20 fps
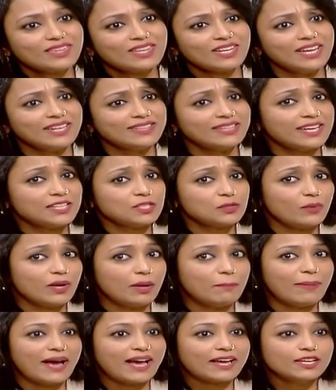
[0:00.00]
And that's why
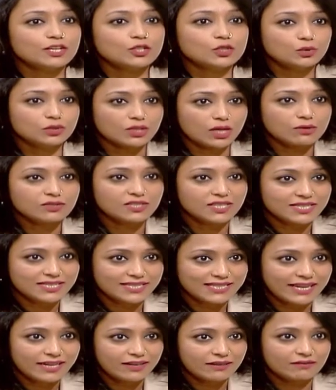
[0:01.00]
back in
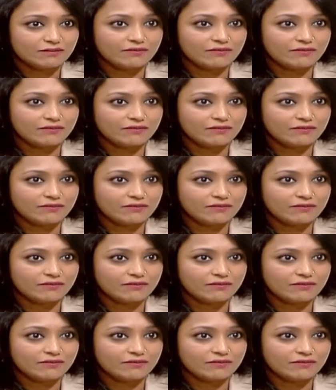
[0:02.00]
2010,